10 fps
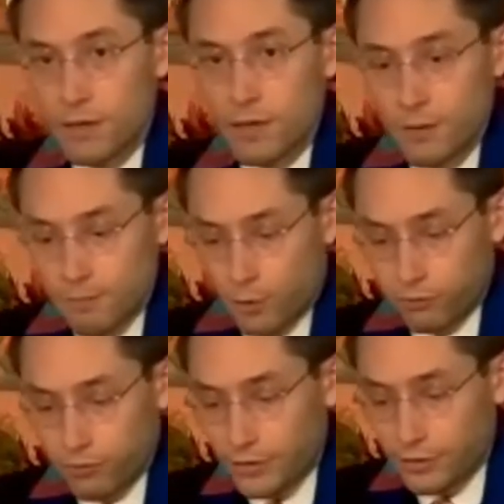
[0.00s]
Both
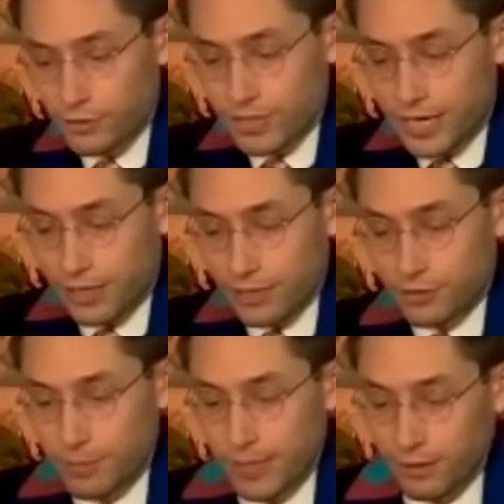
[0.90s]
Rogers and
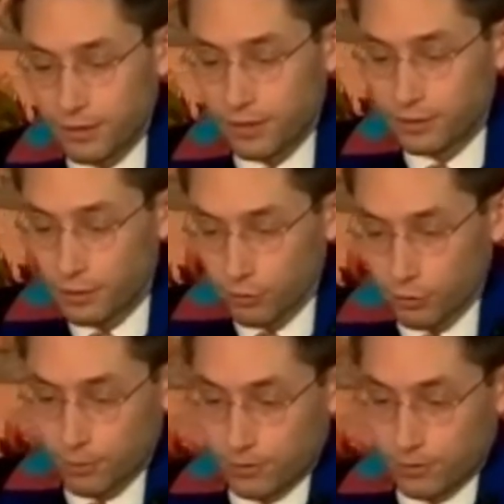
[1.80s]
Chappelle are notable